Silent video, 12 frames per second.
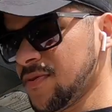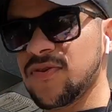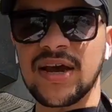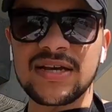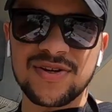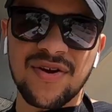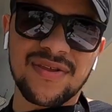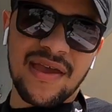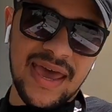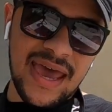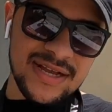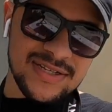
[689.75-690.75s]
You guys are on the
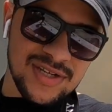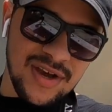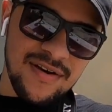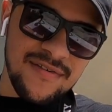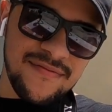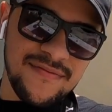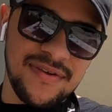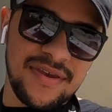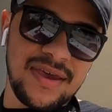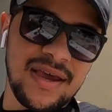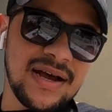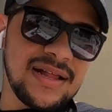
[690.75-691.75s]
edge of
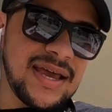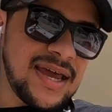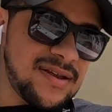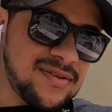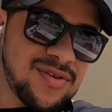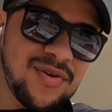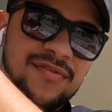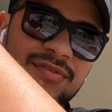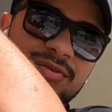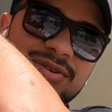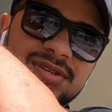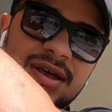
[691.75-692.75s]
like 3
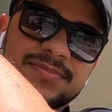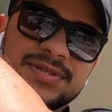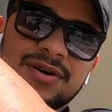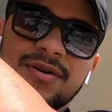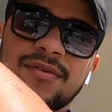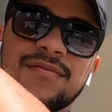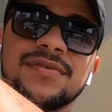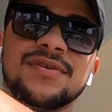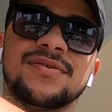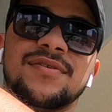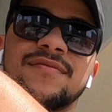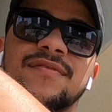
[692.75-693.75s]
floors up, so hopefully
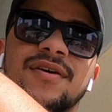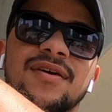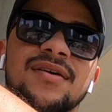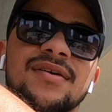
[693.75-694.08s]
you don't fall.